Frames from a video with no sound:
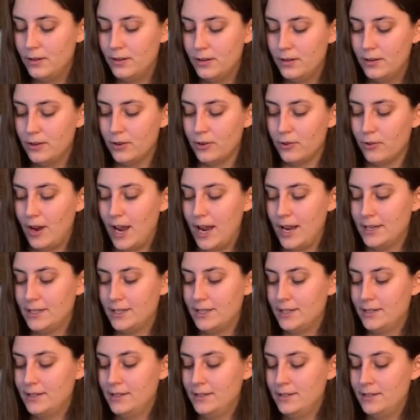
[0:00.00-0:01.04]
great.
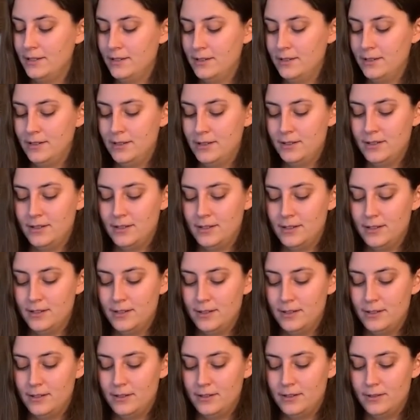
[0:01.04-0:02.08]

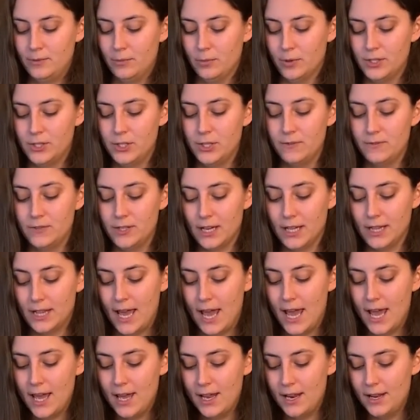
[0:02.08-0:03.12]
Once you've done
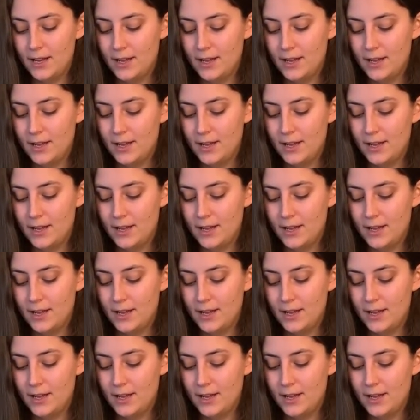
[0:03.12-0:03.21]
that,